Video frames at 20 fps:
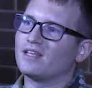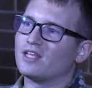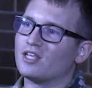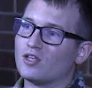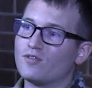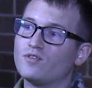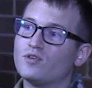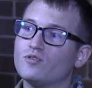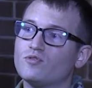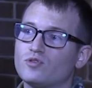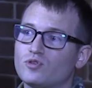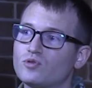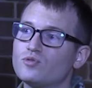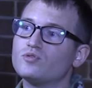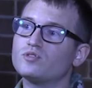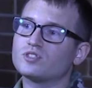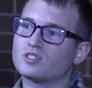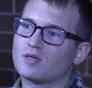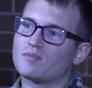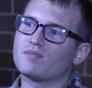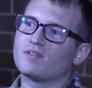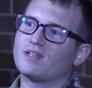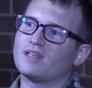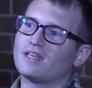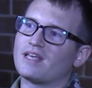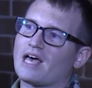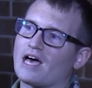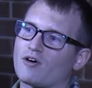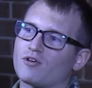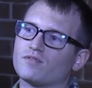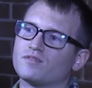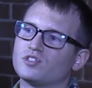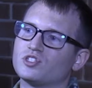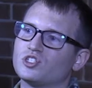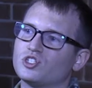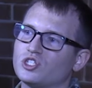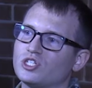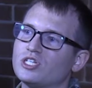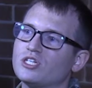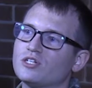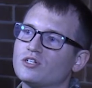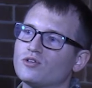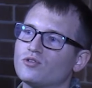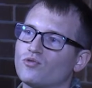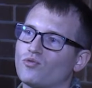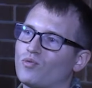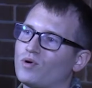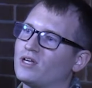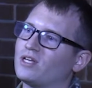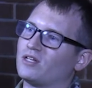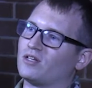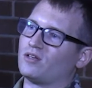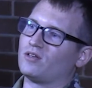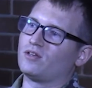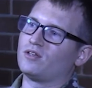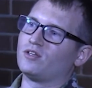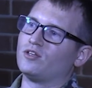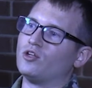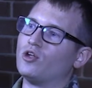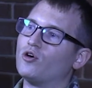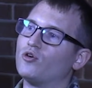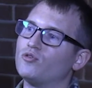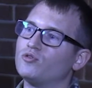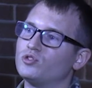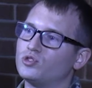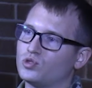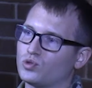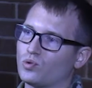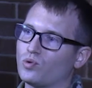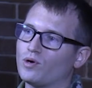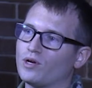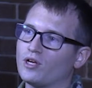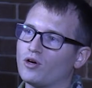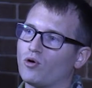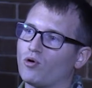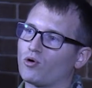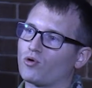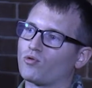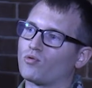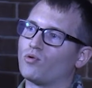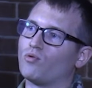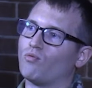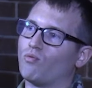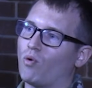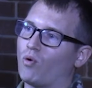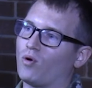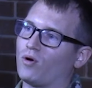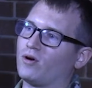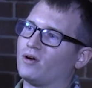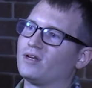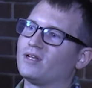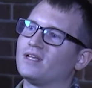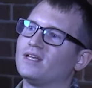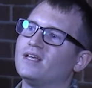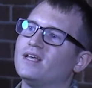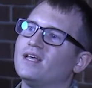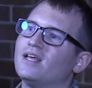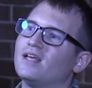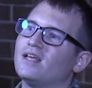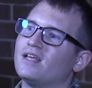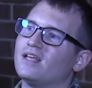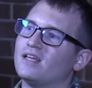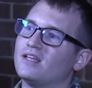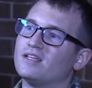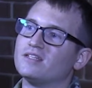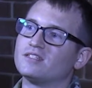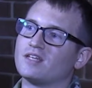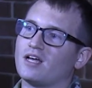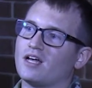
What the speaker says: If you do something out of sheer will, no joy or reward, it is